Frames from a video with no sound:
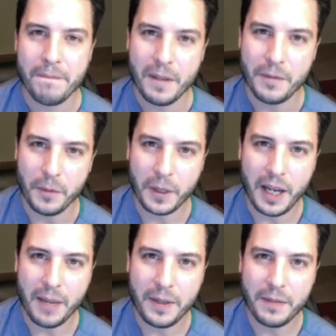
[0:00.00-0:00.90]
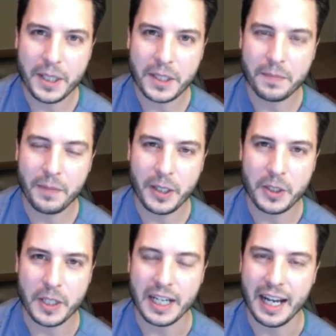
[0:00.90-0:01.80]
If you want a copy of this
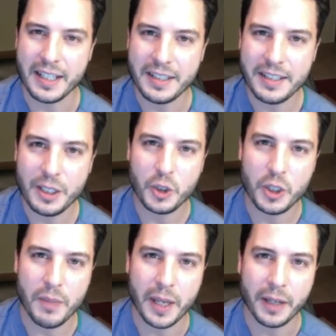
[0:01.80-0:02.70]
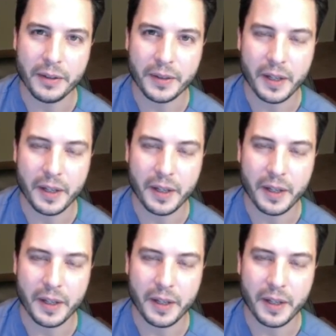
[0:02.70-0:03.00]
spreadsheet, I just need a Gmail.